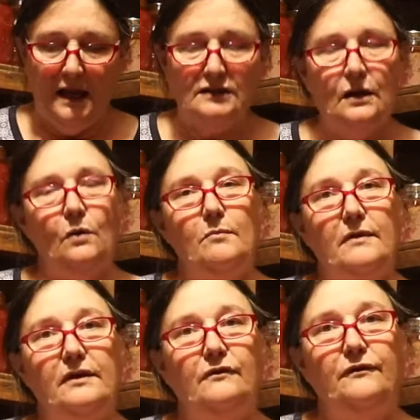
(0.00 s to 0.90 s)
So
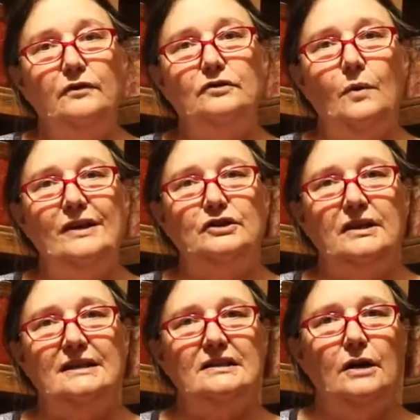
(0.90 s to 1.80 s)
the first
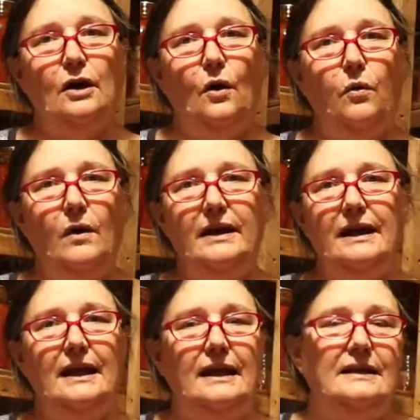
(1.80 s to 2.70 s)
question is,
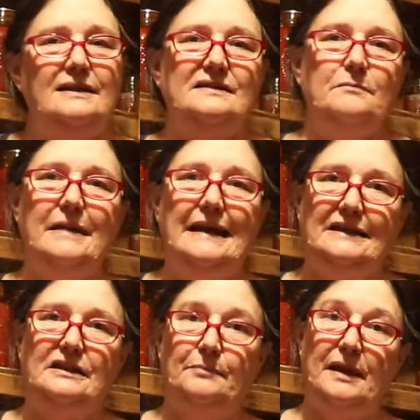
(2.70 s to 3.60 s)
what does it
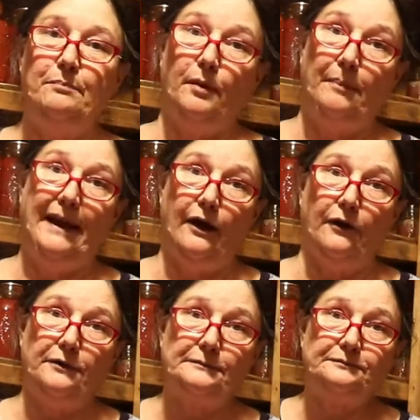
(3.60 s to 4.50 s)
mean to be prepared?